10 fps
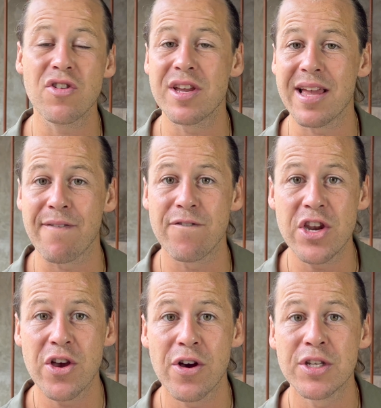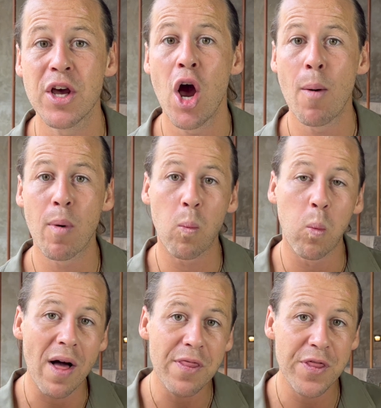You can get videos. But
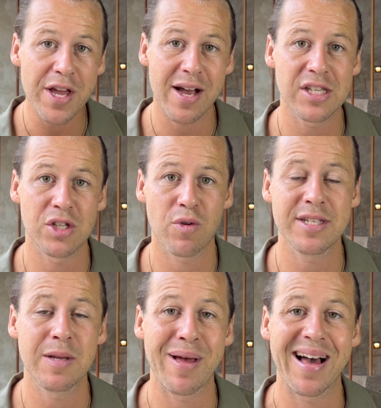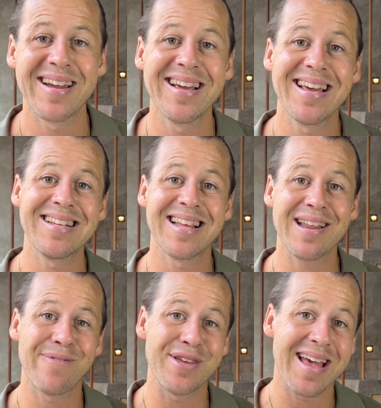one thing I stress about is that
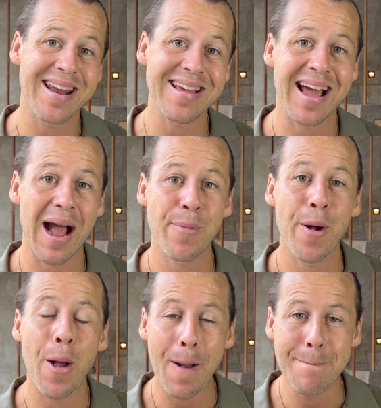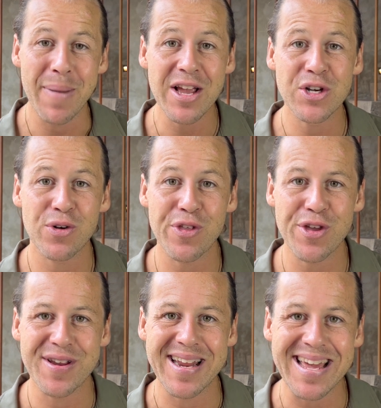if you get a camera, make sure that you
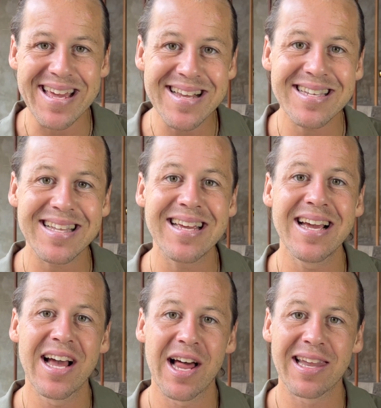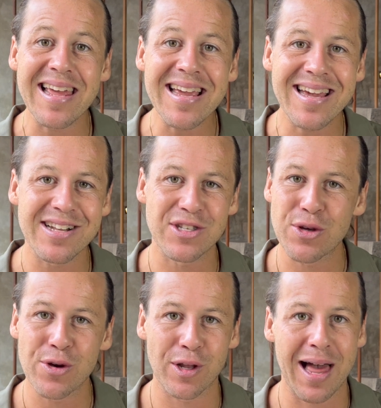can easily link it to
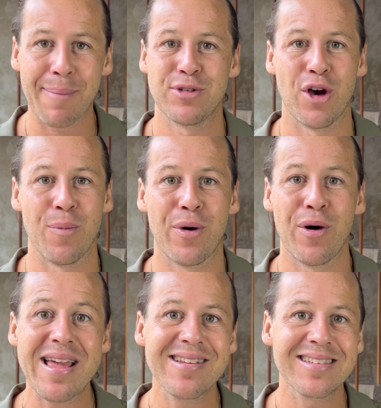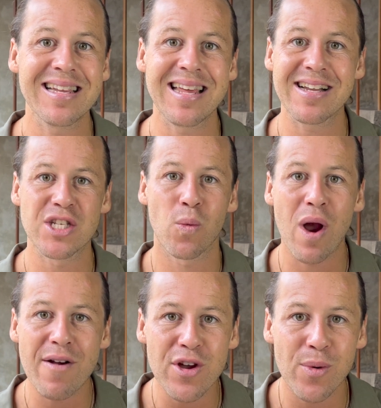your laptop or easily link it to
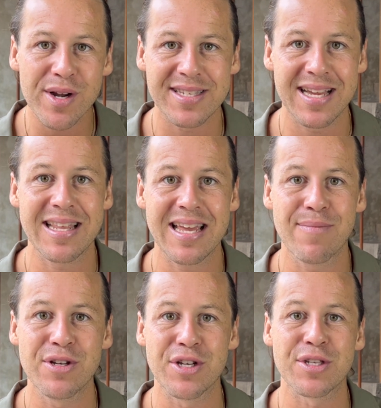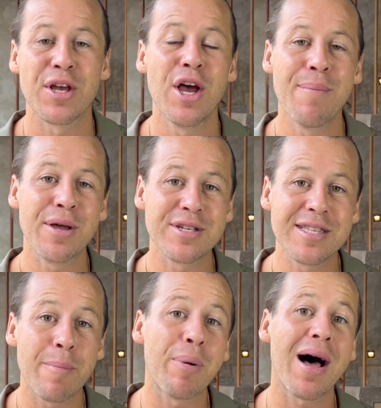wherever you want to send the images. Because
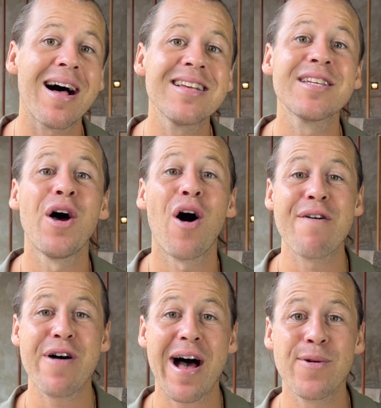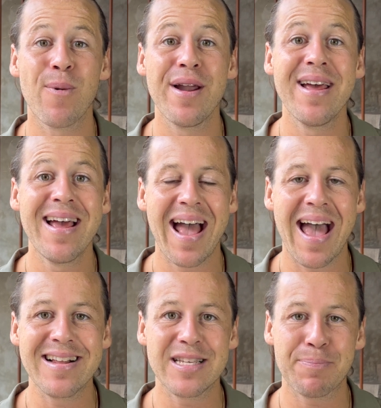in the past, I've had one
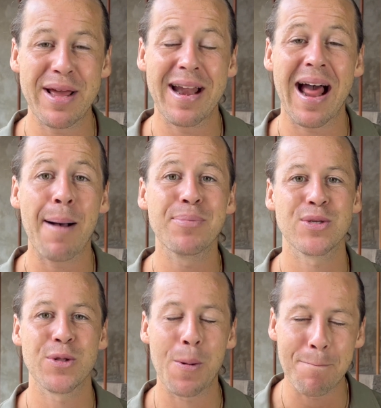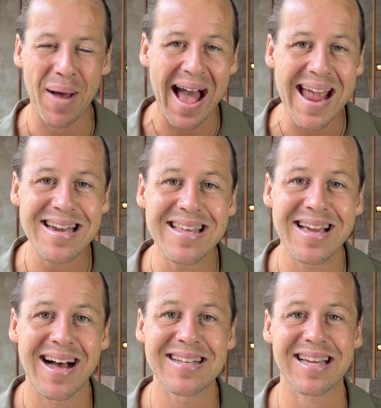and it's been an absolute pain in the
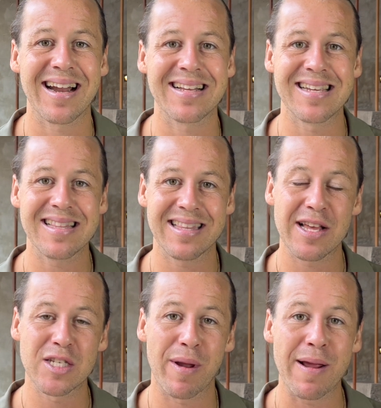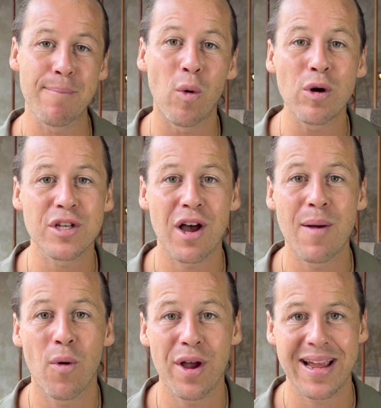ass and I sit there spending more
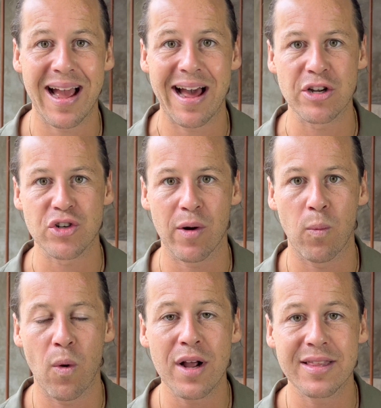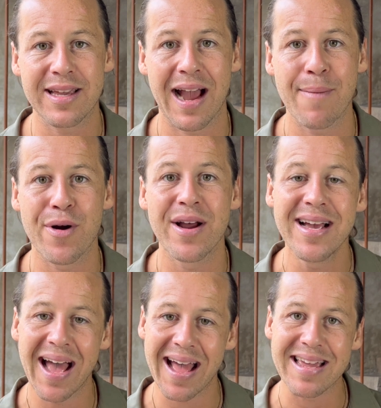time working out how to try to work the camera
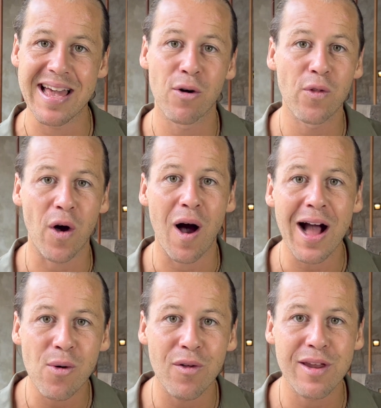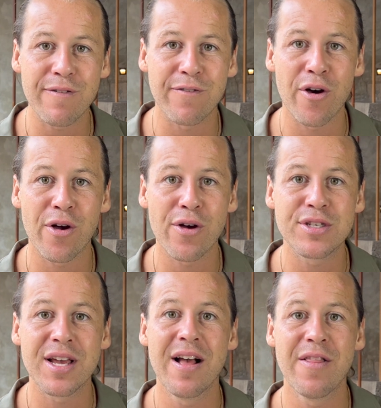and get all the high quality
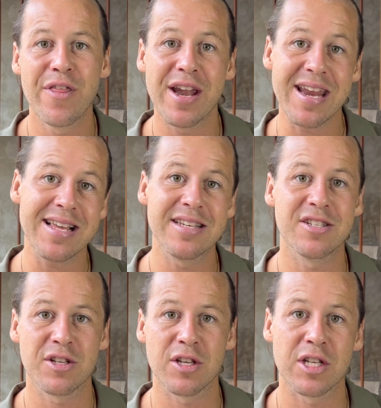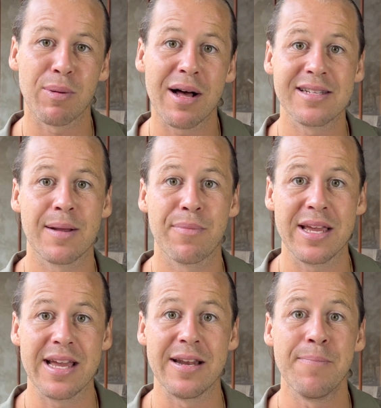photos than it is just to plug something
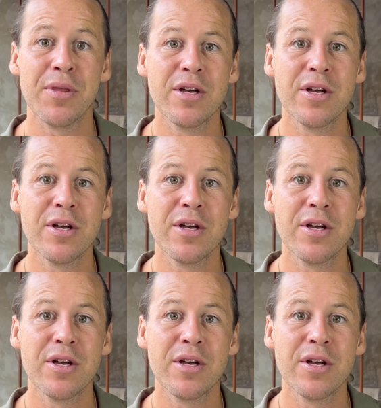in.